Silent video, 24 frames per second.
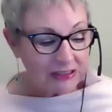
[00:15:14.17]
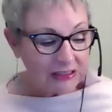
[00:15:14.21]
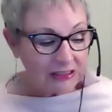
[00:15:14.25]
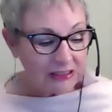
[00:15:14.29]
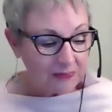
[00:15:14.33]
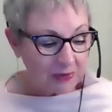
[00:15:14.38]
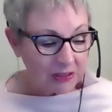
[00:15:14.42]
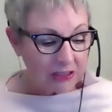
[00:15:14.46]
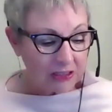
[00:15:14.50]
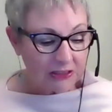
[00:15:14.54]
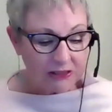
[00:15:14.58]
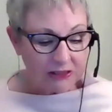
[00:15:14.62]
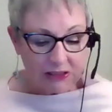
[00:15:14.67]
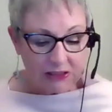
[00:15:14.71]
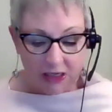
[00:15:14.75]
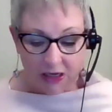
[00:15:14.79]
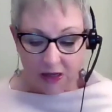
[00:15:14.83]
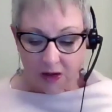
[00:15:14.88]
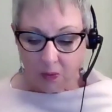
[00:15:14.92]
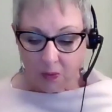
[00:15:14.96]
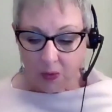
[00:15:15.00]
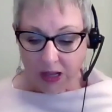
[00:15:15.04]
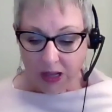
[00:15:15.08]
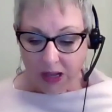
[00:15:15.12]
neat because
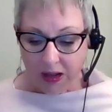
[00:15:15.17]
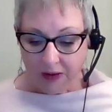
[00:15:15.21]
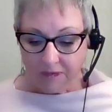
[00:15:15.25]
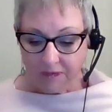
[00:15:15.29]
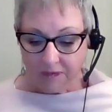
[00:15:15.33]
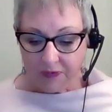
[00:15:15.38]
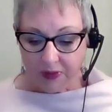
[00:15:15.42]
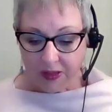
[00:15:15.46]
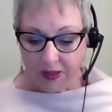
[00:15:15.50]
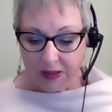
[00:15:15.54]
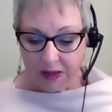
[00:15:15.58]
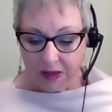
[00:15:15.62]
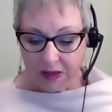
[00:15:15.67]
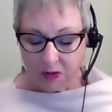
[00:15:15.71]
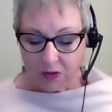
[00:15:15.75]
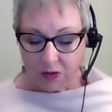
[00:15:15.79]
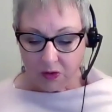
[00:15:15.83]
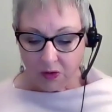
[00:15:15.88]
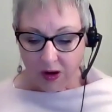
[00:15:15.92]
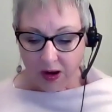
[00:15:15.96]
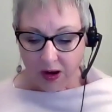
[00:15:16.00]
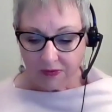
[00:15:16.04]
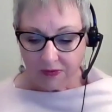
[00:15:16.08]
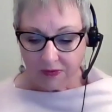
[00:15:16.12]
we have,
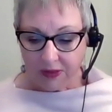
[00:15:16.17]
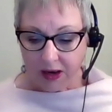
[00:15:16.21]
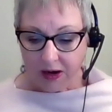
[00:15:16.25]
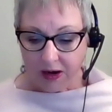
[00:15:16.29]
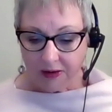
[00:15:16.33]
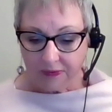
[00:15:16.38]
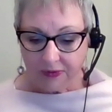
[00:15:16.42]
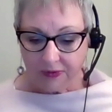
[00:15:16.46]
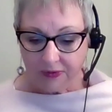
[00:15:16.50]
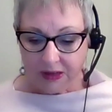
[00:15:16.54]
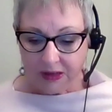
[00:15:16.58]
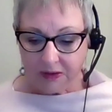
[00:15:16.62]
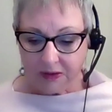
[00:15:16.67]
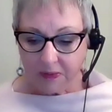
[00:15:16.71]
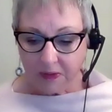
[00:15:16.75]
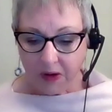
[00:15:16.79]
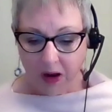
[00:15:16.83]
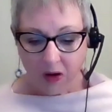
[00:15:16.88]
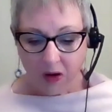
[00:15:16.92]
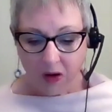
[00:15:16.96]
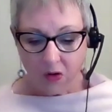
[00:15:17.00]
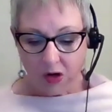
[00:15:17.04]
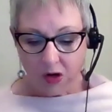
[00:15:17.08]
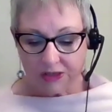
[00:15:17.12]
I think
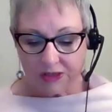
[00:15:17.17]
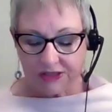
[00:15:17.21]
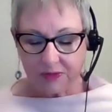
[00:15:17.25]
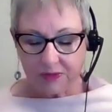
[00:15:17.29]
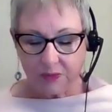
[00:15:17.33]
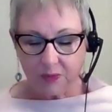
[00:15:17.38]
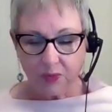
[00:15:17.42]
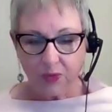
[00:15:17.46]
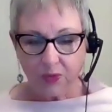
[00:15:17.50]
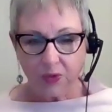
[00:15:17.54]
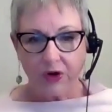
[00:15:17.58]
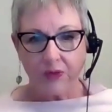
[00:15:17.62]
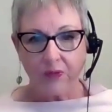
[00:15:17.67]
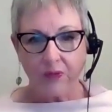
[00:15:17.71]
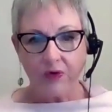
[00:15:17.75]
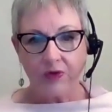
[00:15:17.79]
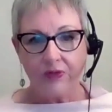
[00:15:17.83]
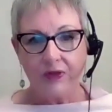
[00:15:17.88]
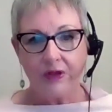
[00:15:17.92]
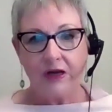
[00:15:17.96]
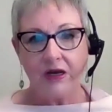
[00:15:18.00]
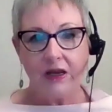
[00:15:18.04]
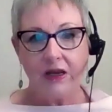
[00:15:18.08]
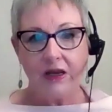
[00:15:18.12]
across the board
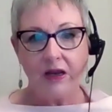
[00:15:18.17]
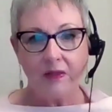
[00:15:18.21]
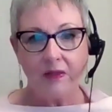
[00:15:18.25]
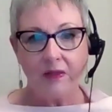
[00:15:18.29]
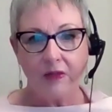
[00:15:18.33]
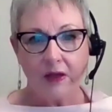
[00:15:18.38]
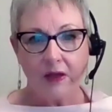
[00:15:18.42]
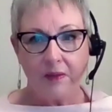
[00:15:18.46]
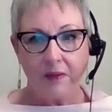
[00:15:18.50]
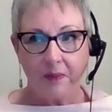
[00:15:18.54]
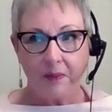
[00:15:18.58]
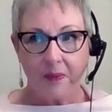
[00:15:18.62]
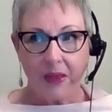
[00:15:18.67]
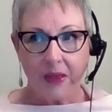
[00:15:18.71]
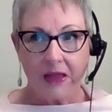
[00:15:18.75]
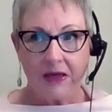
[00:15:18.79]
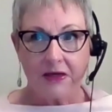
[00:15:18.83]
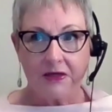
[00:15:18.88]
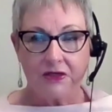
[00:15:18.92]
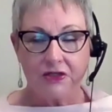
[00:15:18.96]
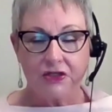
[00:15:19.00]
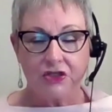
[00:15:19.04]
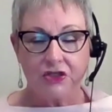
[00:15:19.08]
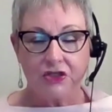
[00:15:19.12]
within the
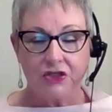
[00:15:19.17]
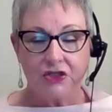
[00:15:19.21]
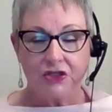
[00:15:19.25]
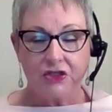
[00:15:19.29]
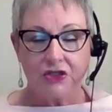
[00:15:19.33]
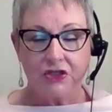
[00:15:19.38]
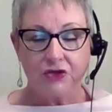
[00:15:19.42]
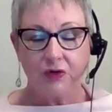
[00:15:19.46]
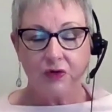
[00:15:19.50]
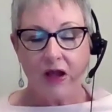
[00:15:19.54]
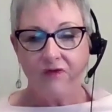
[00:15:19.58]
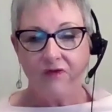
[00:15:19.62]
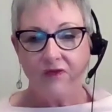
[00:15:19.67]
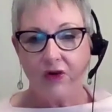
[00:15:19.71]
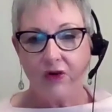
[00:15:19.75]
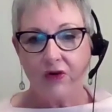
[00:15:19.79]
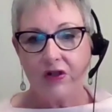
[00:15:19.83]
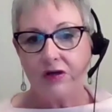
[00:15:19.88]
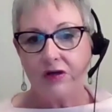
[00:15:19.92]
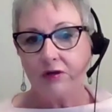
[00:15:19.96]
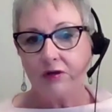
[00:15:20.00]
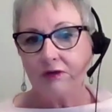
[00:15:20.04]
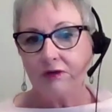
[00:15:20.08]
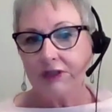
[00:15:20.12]
industry, we
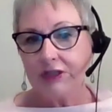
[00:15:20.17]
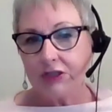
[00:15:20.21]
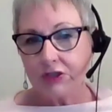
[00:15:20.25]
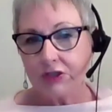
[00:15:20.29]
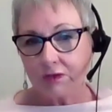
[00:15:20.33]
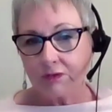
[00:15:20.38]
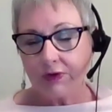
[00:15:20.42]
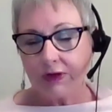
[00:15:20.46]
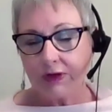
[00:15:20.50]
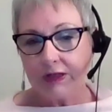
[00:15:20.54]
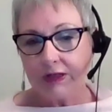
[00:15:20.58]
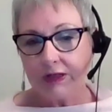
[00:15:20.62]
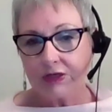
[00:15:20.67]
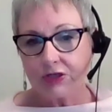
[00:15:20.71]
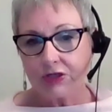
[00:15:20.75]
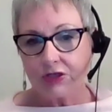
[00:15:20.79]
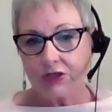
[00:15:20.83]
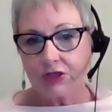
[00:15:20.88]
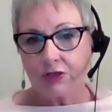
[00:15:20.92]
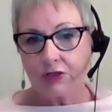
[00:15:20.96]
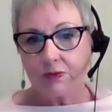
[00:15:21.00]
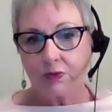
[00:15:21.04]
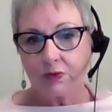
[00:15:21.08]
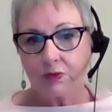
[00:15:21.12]
have very collegial
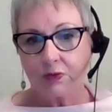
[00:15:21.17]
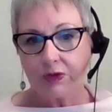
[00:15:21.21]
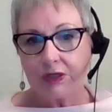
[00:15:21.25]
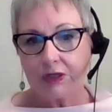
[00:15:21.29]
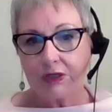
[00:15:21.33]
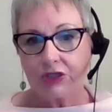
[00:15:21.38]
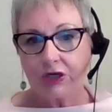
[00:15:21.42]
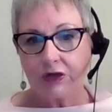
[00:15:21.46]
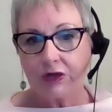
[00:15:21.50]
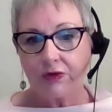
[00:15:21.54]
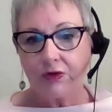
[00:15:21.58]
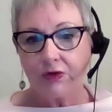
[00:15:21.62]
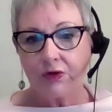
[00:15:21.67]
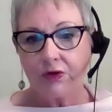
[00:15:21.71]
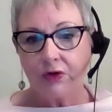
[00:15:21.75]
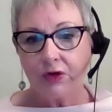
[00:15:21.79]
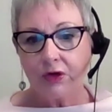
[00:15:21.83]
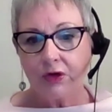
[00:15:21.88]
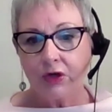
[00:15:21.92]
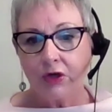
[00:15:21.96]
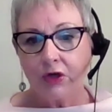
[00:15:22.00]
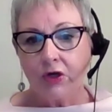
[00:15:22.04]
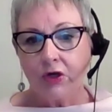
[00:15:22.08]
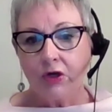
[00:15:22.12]
relationships with each
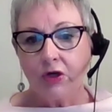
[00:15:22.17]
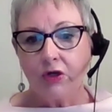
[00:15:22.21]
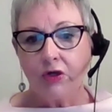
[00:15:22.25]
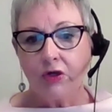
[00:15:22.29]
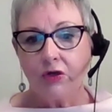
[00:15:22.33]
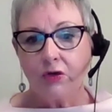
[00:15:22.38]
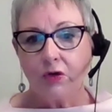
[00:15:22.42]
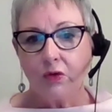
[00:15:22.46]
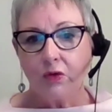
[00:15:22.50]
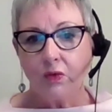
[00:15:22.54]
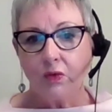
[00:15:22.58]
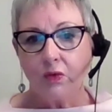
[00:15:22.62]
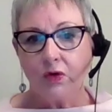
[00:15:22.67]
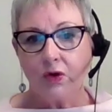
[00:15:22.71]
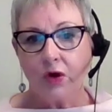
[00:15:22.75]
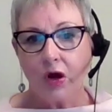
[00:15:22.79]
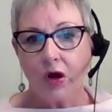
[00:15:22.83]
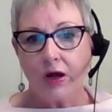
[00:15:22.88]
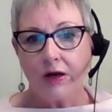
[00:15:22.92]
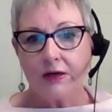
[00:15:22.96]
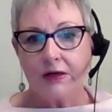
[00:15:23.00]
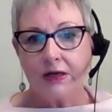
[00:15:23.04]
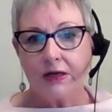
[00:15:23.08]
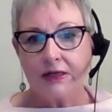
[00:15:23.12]
other. We're
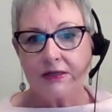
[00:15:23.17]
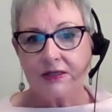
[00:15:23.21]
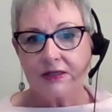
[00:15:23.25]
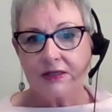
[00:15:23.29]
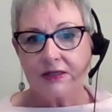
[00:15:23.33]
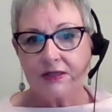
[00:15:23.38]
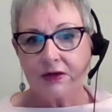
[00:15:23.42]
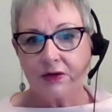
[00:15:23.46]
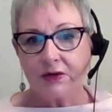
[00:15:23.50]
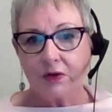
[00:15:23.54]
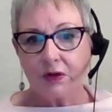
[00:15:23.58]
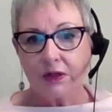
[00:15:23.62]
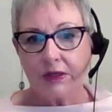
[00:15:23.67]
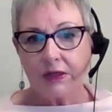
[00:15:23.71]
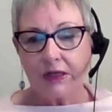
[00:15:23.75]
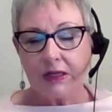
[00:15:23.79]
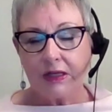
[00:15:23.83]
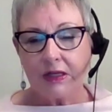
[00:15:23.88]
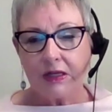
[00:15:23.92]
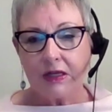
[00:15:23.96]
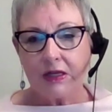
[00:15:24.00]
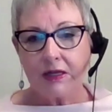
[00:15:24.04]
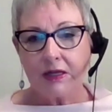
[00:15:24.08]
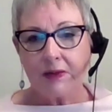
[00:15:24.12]
not
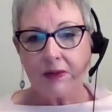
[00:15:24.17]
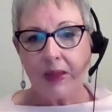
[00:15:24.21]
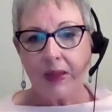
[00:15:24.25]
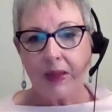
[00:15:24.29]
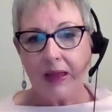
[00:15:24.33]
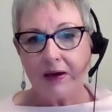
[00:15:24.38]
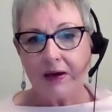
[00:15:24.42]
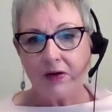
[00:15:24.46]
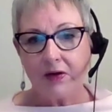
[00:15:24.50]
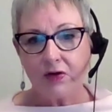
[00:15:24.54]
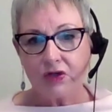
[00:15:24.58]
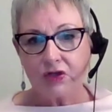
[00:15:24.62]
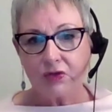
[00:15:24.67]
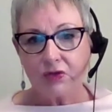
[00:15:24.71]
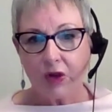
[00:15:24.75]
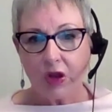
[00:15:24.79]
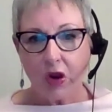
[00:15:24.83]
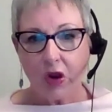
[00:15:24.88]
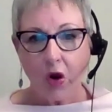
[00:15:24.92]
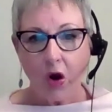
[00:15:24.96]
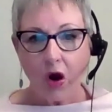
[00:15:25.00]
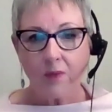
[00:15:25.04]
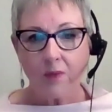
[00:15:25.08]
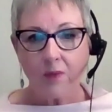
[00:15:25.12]
necessarily competitors.
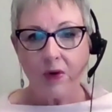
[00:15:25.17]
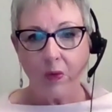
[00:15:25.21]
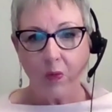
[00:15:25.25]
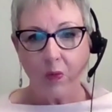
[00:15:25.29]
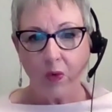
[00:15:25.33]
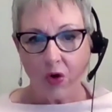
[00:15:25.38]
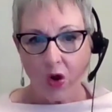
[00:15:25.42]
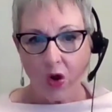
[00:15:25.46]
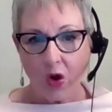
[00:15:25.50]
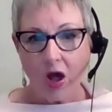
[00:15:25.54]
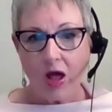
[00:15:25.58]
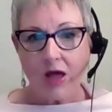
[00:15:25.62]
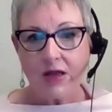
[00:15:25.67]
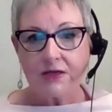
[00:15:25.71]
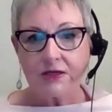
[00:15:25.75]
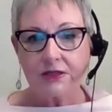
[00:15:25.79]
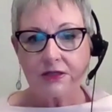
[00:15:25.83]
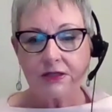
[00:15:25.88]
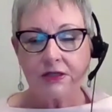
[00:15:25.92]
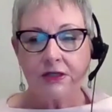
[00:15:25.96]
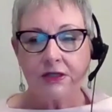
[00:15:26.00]
We are, but we're not.